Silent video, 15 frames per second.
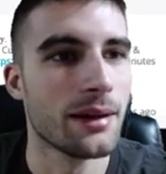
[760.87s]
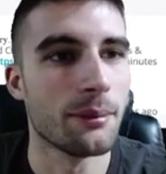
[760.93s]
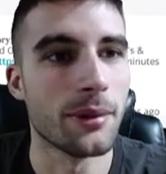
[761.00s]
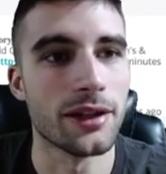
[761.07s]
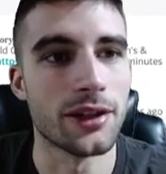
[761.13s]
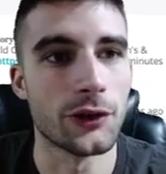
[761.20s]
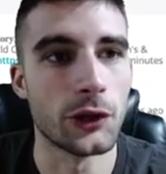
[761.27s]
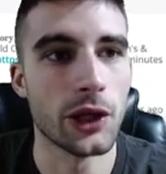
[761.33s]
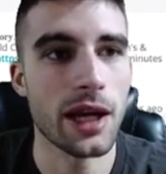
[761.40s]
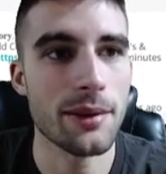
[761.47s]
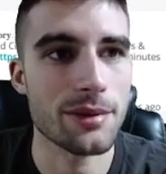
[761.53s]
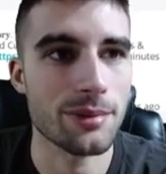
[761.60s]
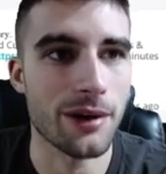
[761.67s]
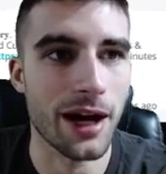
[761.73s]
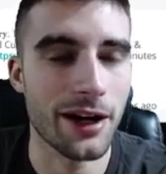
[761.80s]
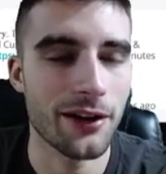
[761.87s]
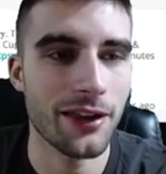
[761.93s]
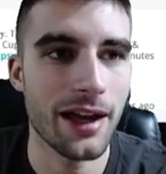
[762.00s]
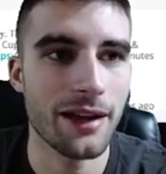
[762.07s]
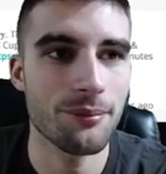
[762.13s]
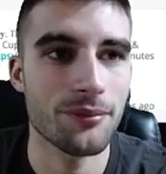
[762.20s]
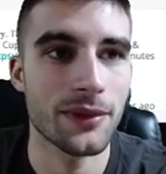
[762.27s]
But in the two games prior to
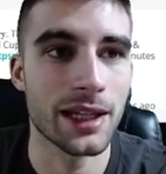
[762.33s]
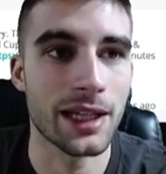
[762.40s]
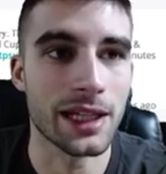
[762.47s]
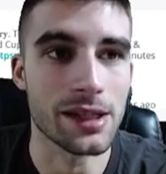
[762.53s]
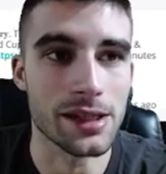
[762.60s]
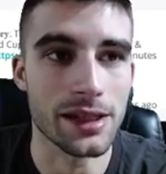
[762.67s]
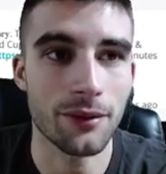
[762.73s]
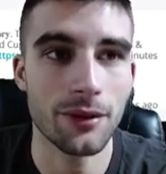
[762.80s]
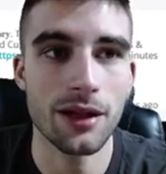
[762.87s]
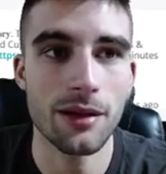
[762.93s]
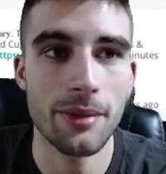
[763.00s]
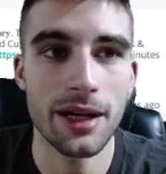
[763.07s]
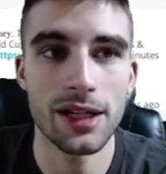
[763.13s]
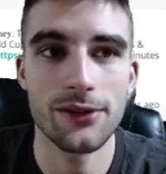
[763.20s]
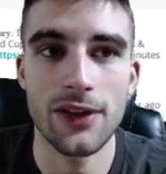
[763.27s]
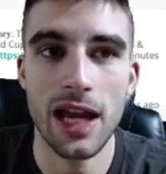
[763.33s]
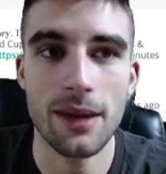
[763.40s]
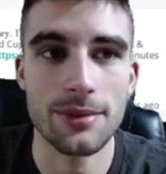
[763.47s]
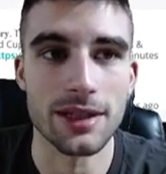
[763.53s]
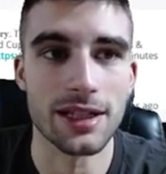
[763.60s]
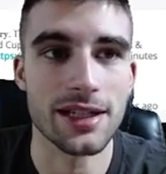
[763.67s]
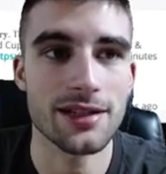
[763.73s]
that, they were competitive
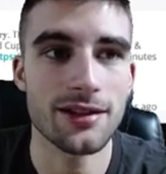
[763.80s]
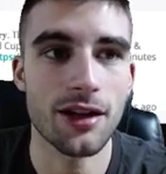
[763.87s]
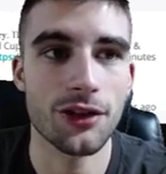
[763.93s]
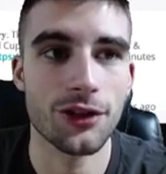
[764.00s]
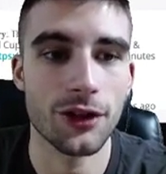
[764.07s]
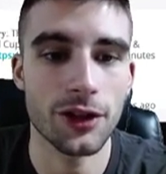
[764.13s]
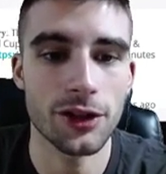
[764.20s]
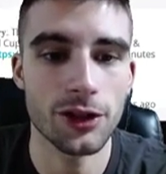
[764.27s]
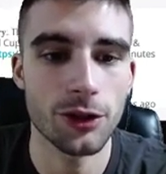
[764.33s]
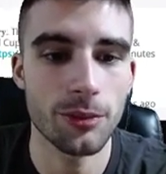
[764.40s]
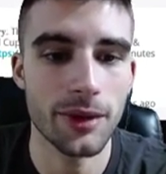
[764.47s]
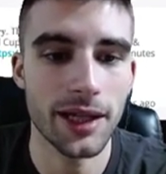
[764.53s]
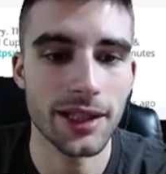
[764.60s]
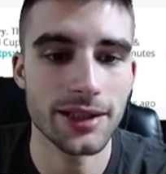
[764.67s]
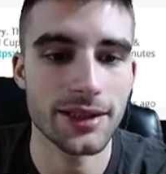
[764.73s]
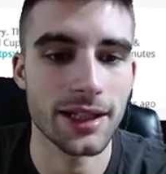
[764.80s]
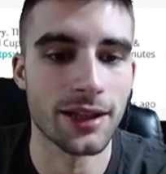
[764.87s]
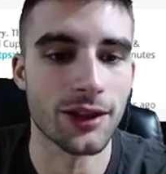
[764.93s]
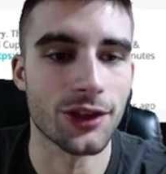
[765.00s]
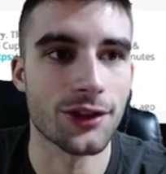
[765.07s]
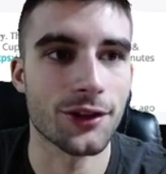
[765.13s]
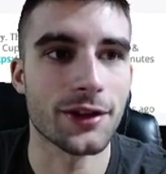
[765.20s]
games, and he saw 32 minutes
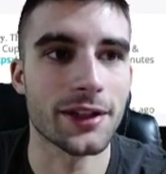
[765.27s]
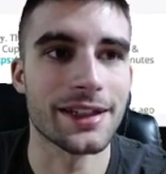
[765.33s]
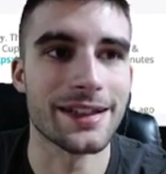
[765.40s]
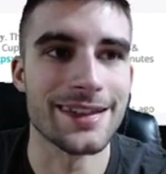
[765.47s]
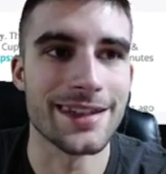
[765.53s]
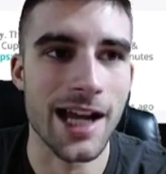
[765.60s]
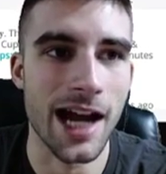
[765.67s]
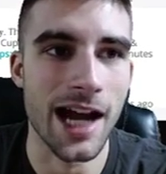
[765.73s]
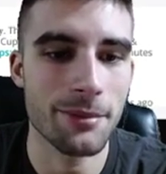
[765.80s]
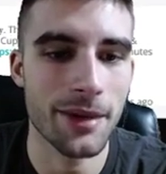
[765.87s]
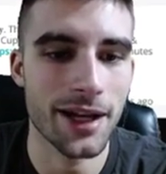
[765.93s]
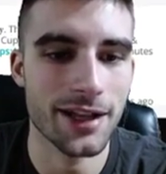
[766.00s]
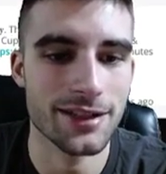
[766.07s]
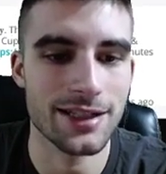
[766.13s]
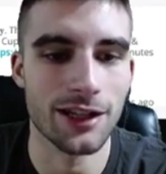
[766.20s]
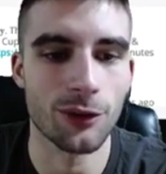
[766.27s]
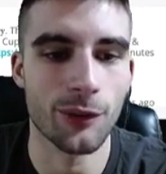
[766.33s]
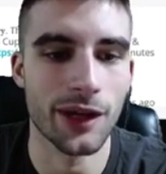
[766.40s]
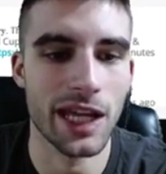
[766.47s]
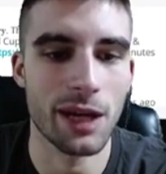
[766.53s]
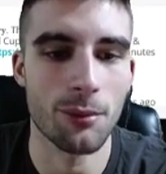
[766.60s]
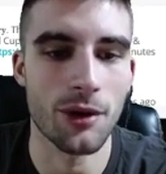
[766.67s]
and 39 minutes. Now, the
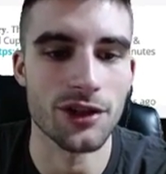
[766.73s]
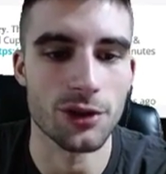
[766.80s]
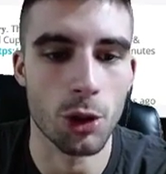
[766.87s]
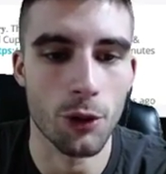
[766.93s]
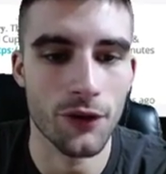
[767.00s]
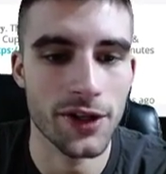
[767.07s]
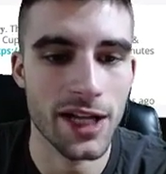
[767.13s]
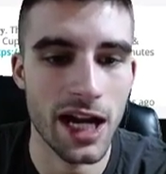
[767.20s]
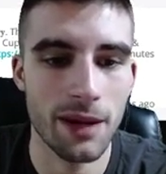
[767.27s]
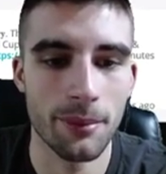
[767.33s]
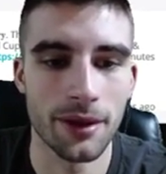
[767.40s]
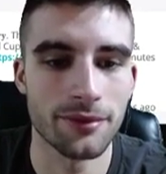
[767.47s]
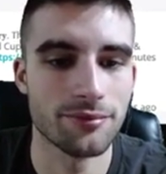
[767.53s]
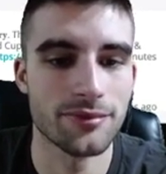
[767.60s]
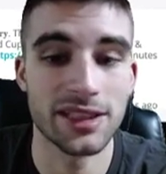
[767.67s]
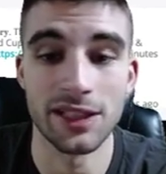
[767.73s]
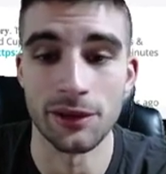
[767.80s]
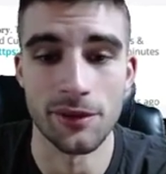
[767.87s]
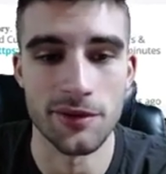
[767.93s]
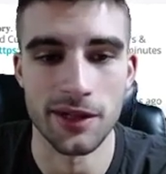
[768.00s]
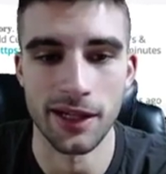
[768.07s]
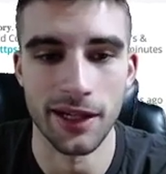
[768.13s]
one game was overtime, but
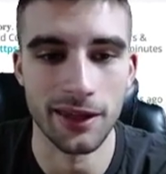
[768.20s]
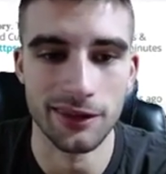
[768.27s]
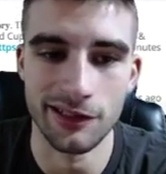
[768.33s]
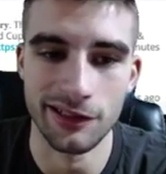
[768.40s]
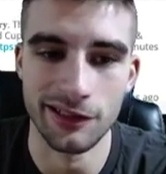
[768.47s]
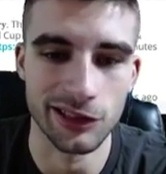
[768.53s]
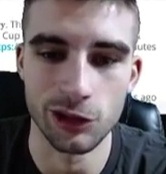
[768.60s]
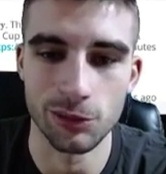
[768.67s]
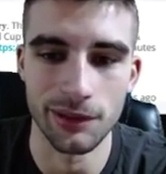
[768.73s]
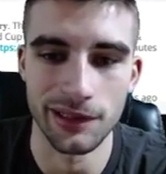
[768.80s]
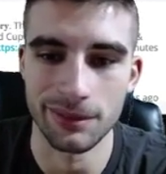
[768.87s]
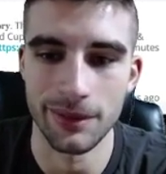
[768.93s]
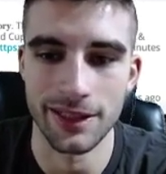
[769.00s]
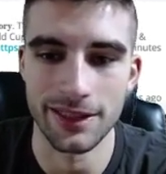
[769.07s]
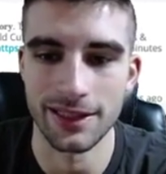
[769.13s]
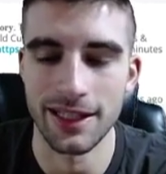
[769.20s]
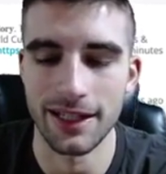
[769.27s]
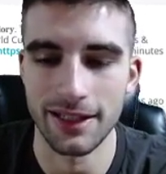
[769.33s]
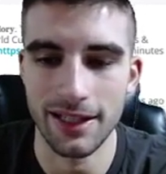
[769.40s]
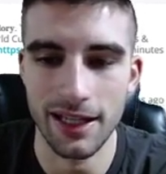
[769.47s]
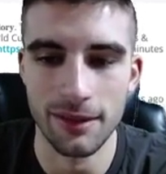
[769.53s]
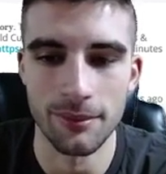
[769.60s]
still, he was going to get 32 plus minutes in
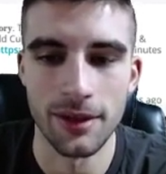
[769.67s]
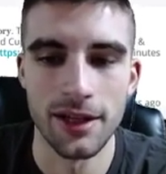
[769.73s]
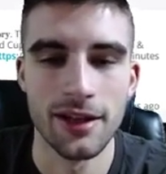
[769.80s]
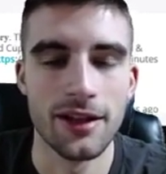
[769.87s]
that game.